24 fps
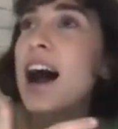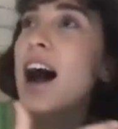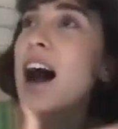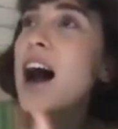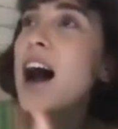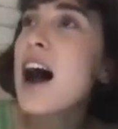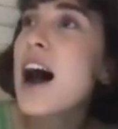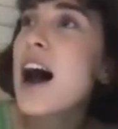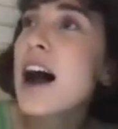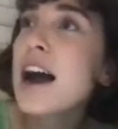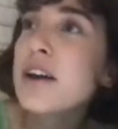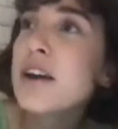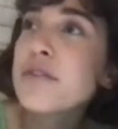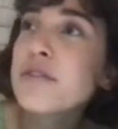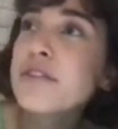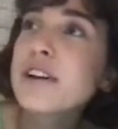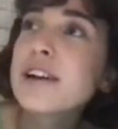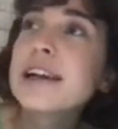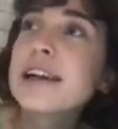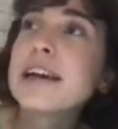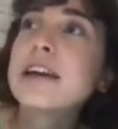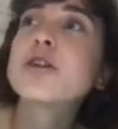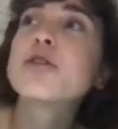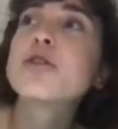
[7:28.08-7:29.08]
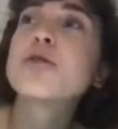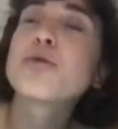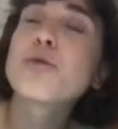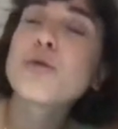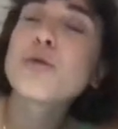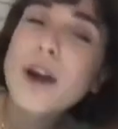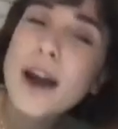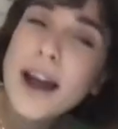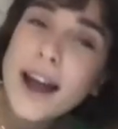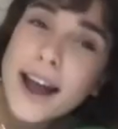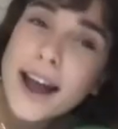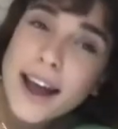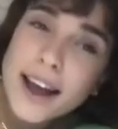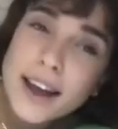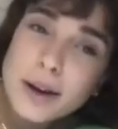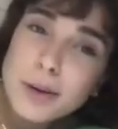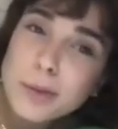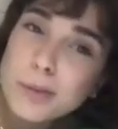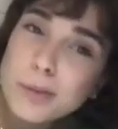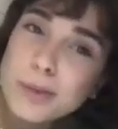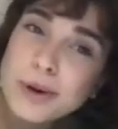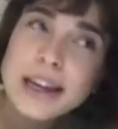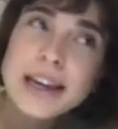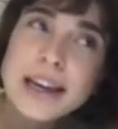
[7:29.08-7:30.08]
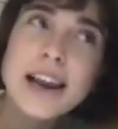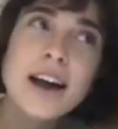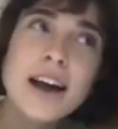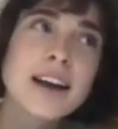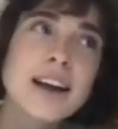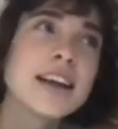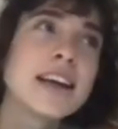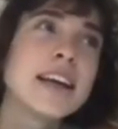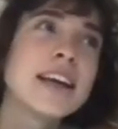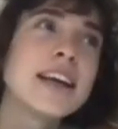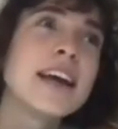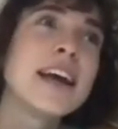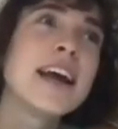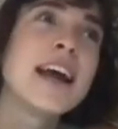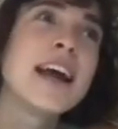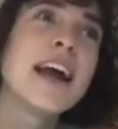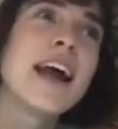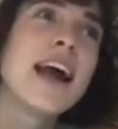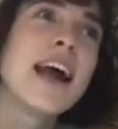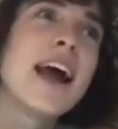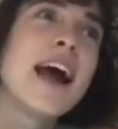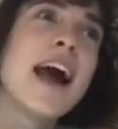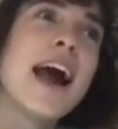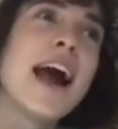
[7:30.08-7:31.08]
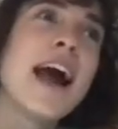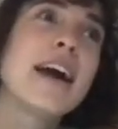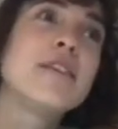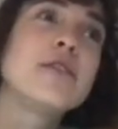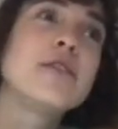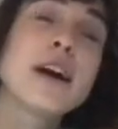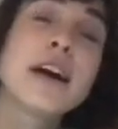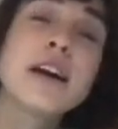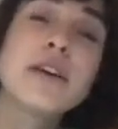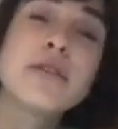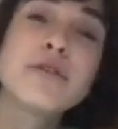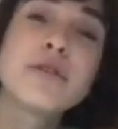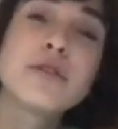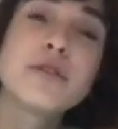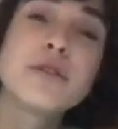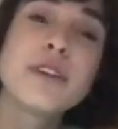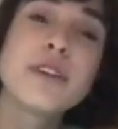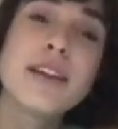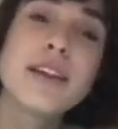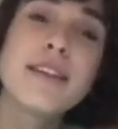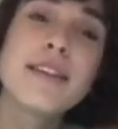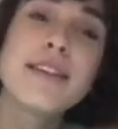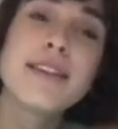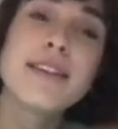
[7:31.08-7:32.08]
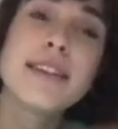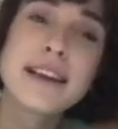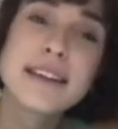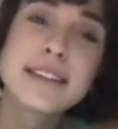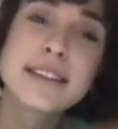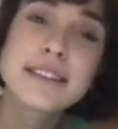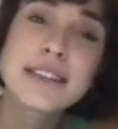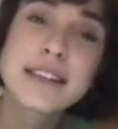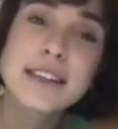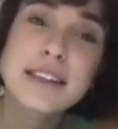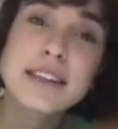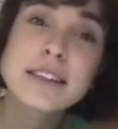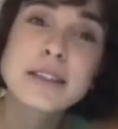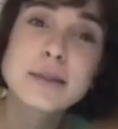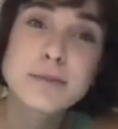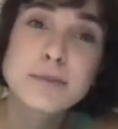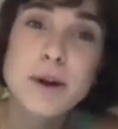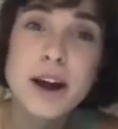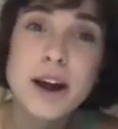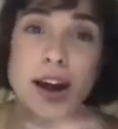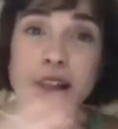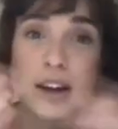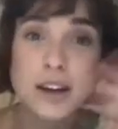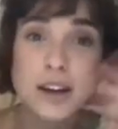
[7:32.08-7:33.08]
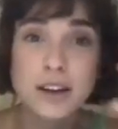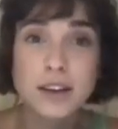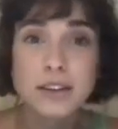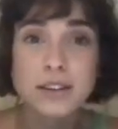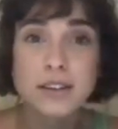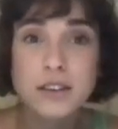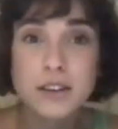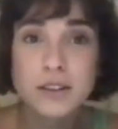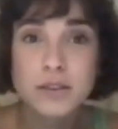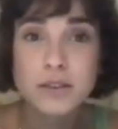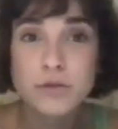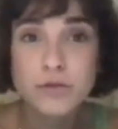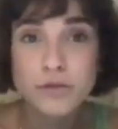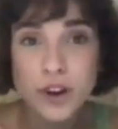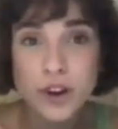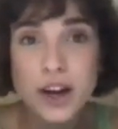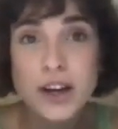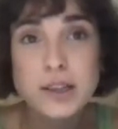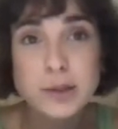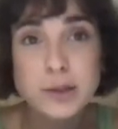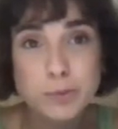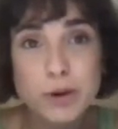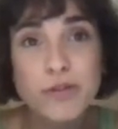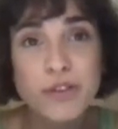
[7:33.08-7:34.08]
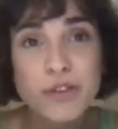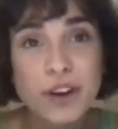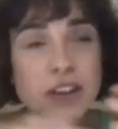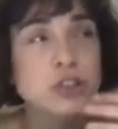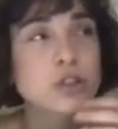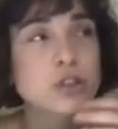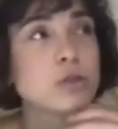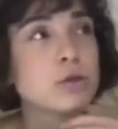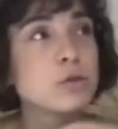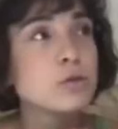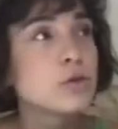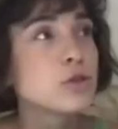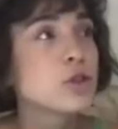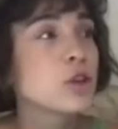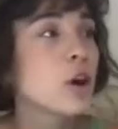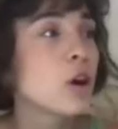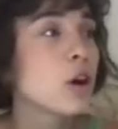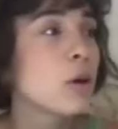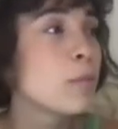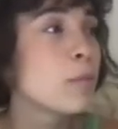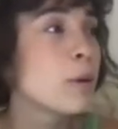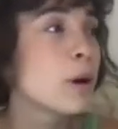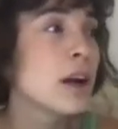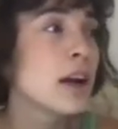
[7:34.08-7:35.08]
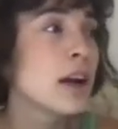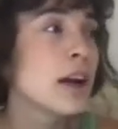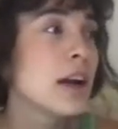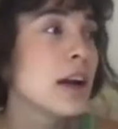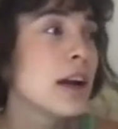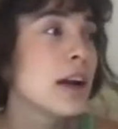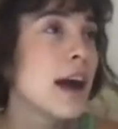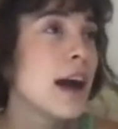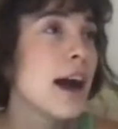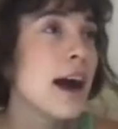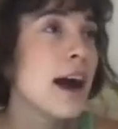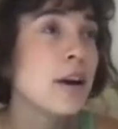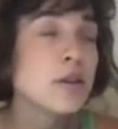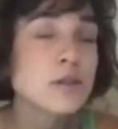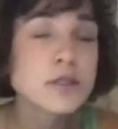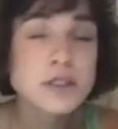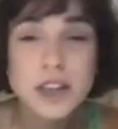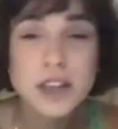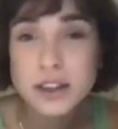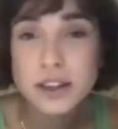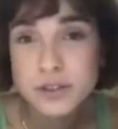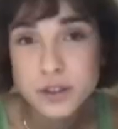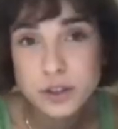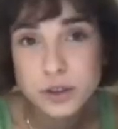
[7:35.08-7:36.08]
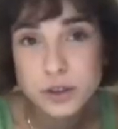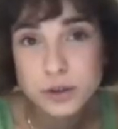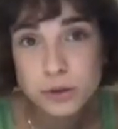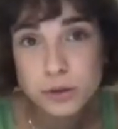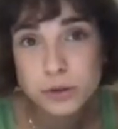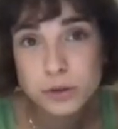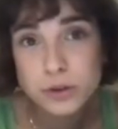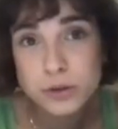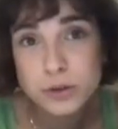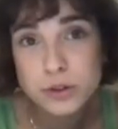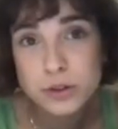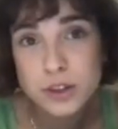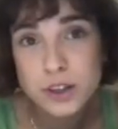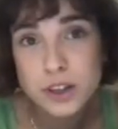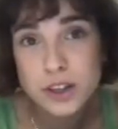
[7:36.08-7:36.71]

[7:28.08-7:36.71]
I feel incredibly lucky and grateful that this is my first professional job outside of school